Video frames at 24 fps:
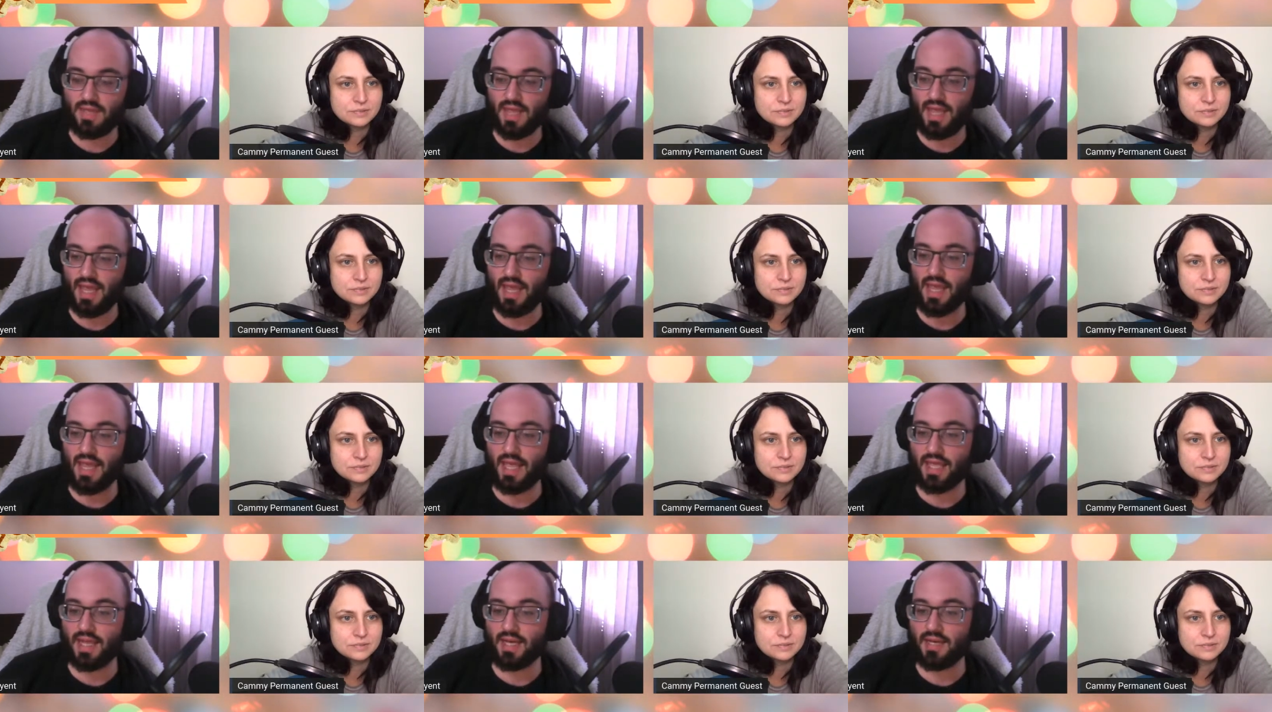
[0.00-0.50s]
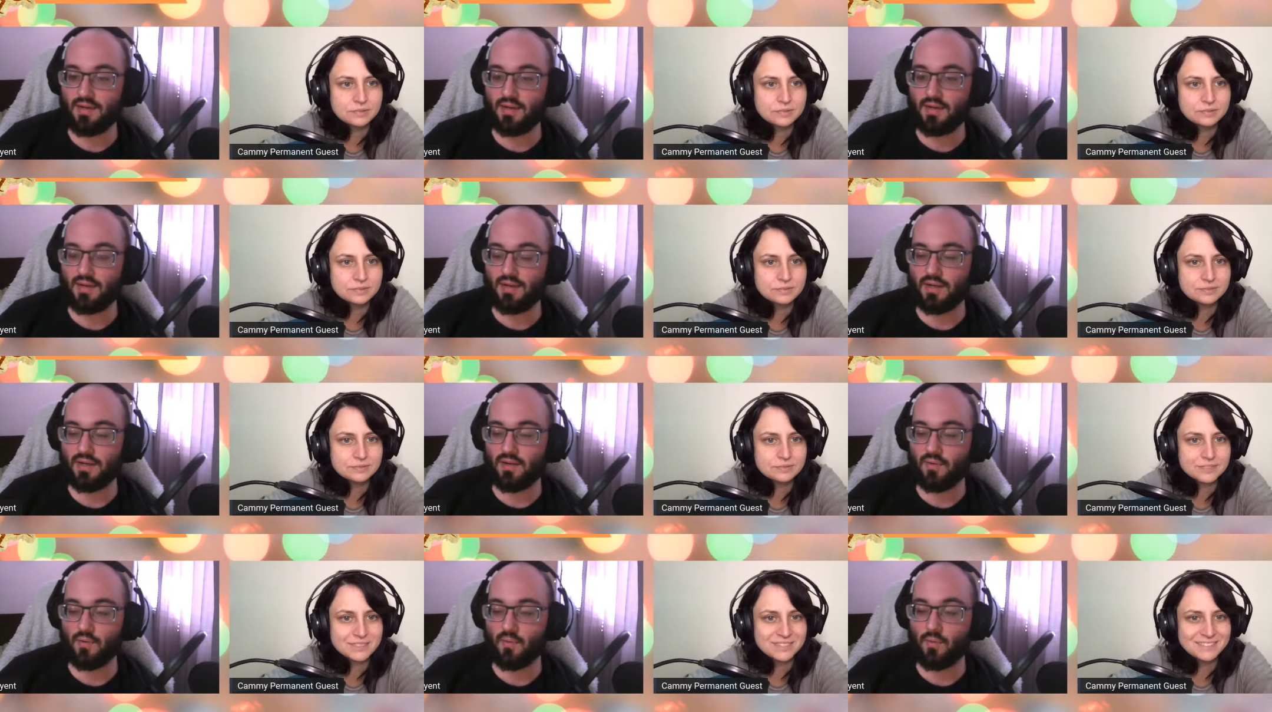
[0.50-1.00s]
Speaker 1: And
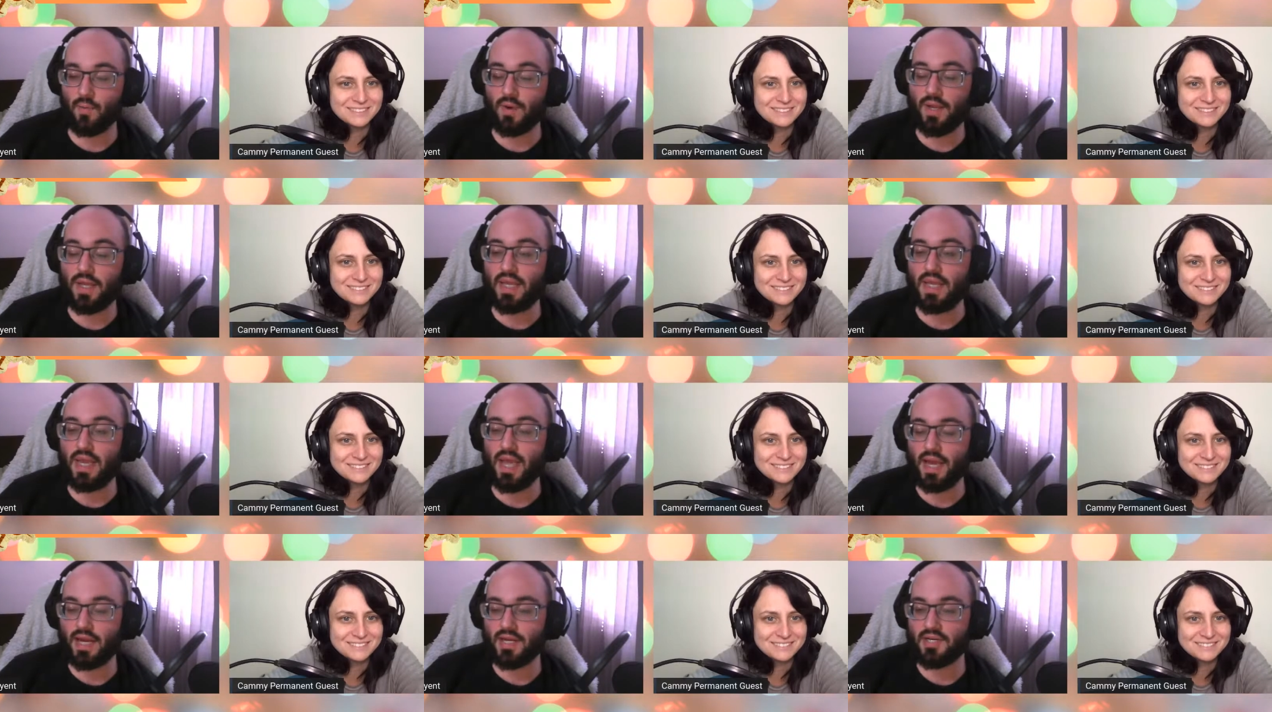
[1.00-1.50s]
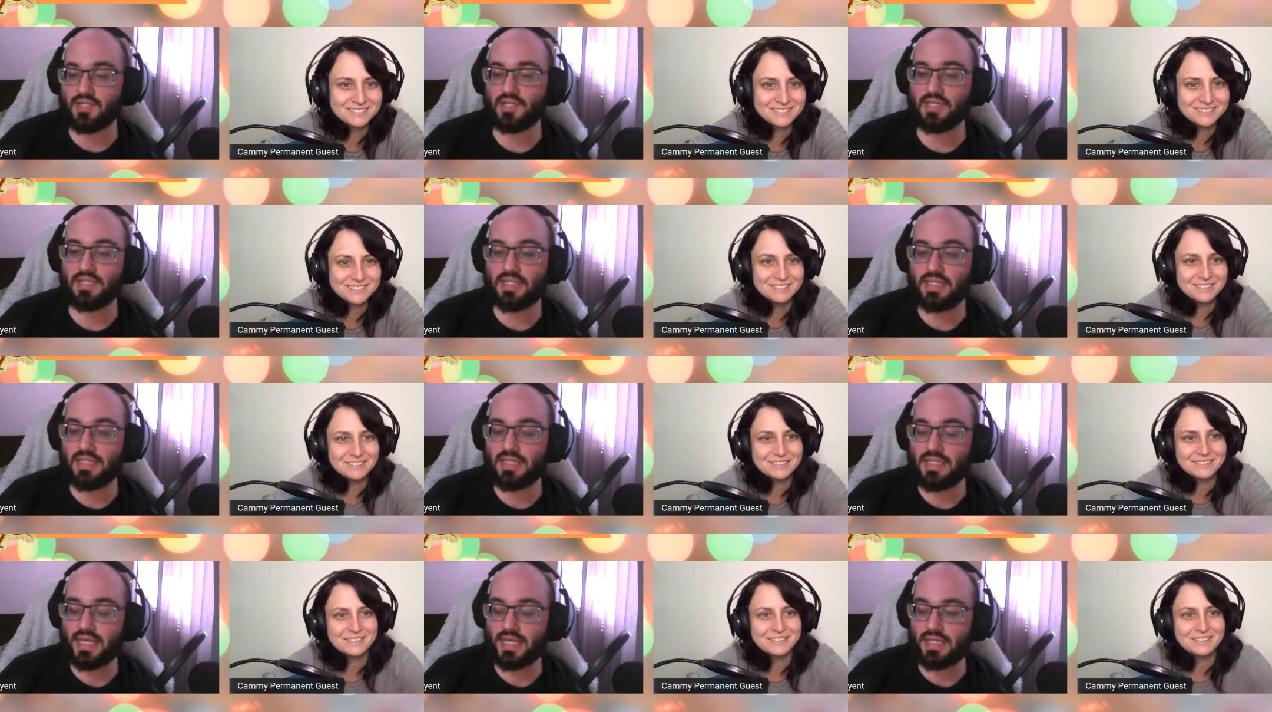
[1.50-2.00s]
we
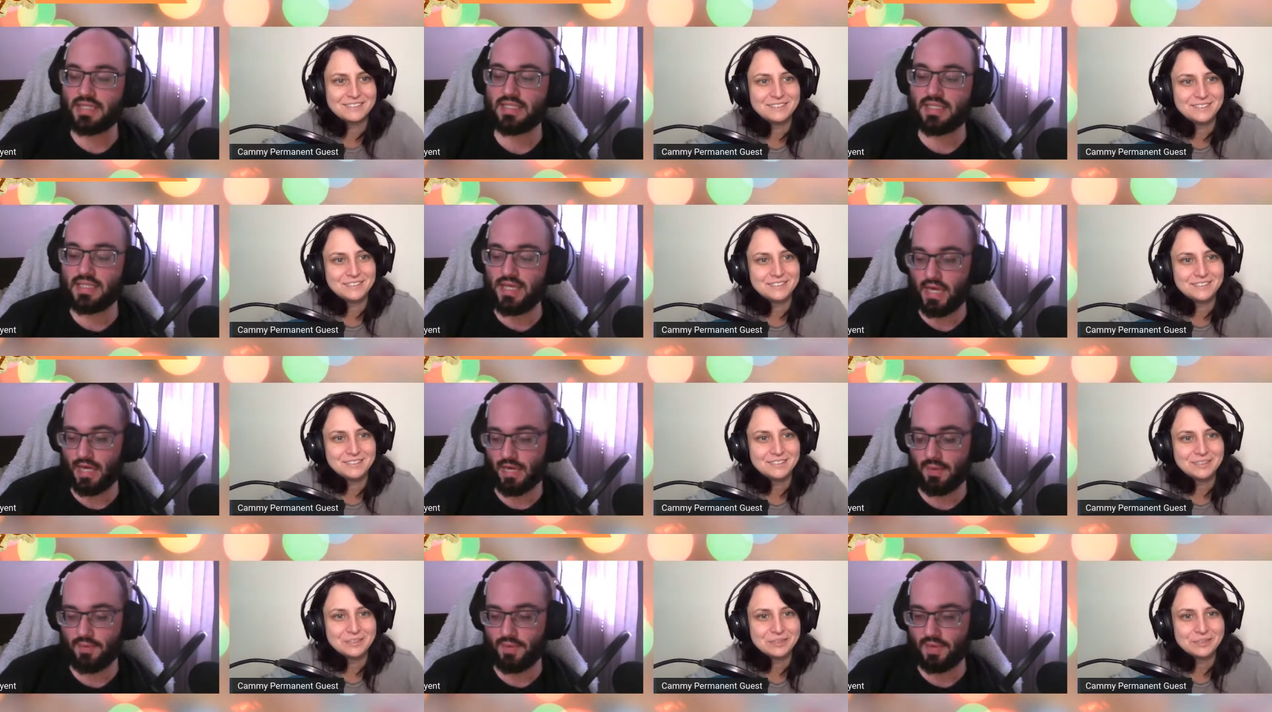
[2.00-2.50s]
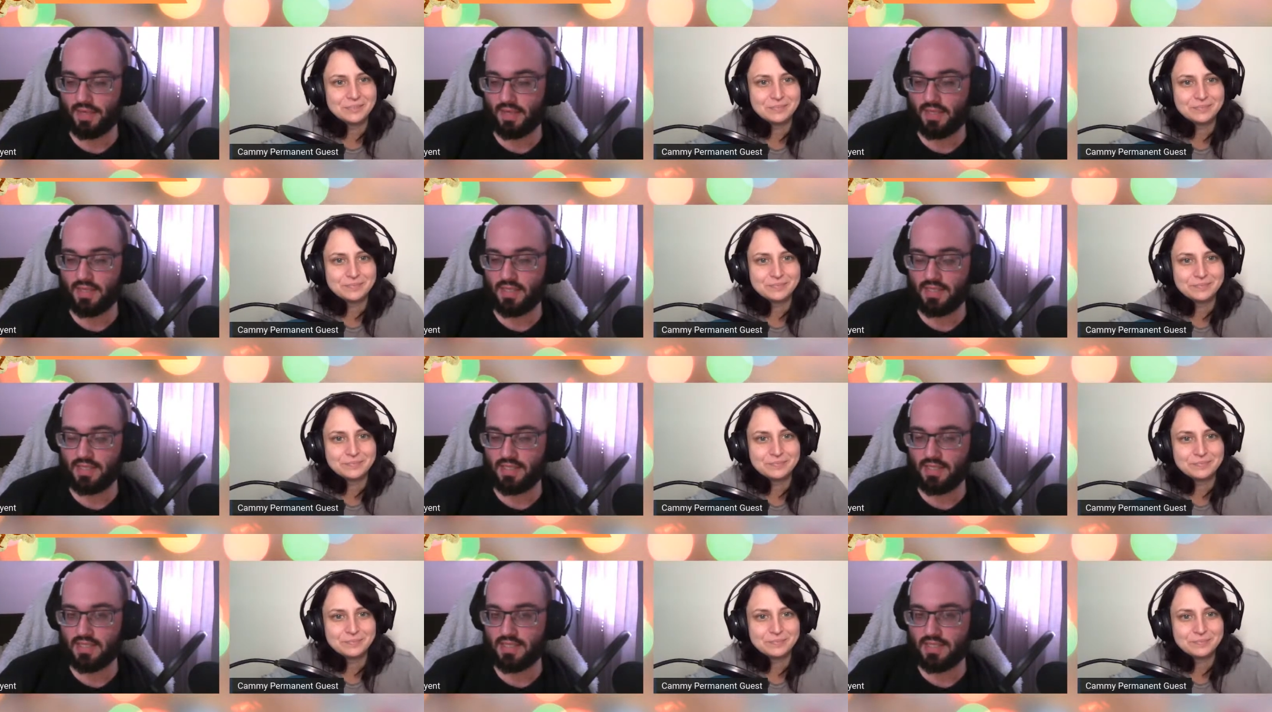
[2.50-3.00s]
actually, today's topic
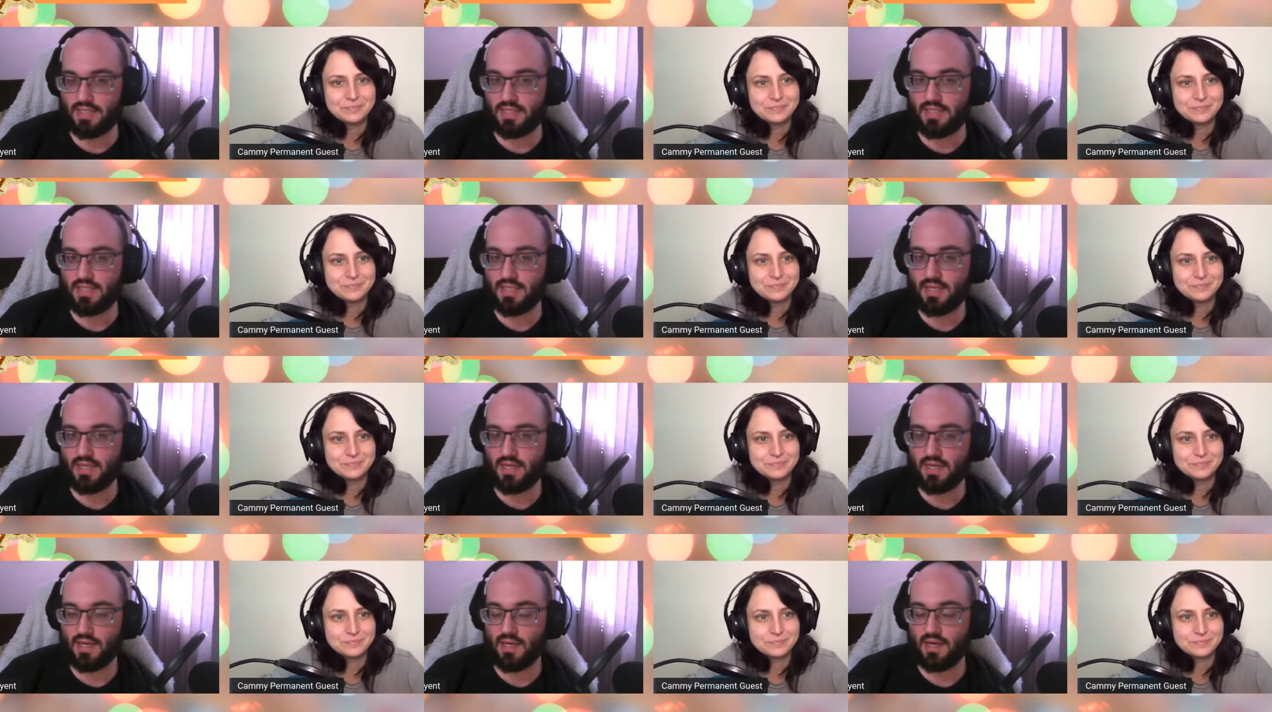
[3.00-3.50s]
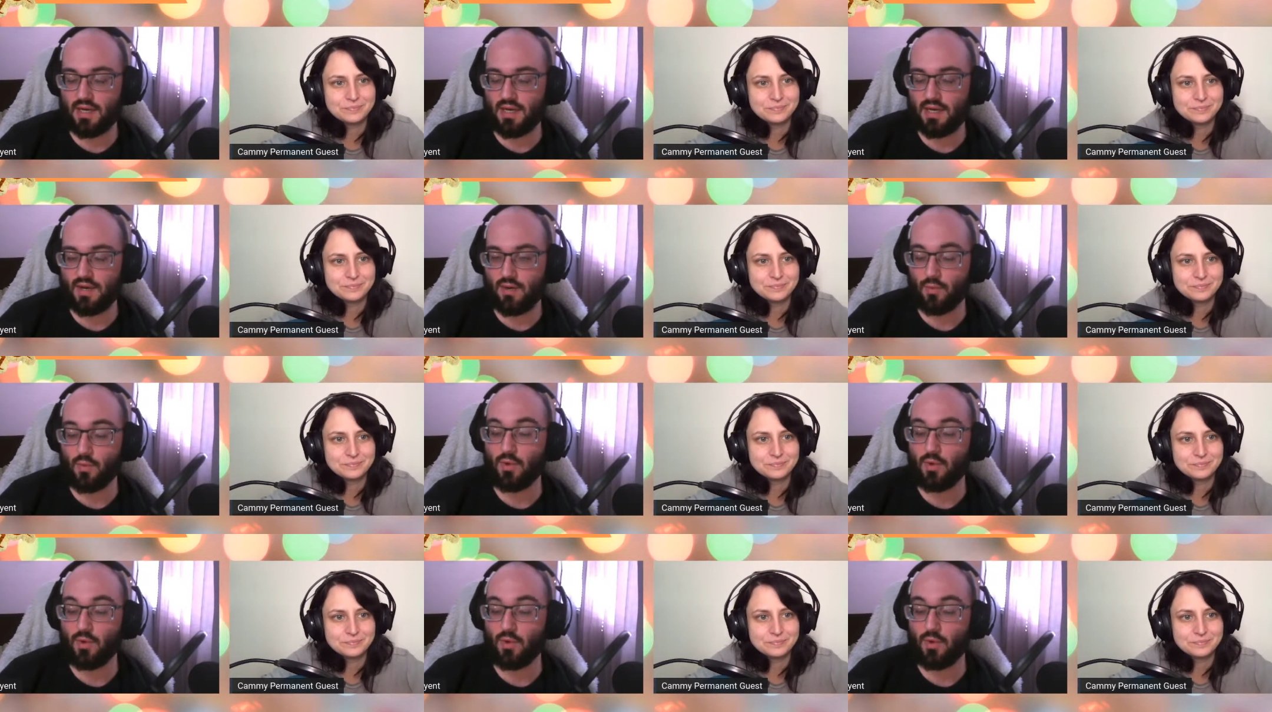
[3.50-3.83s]
is uh,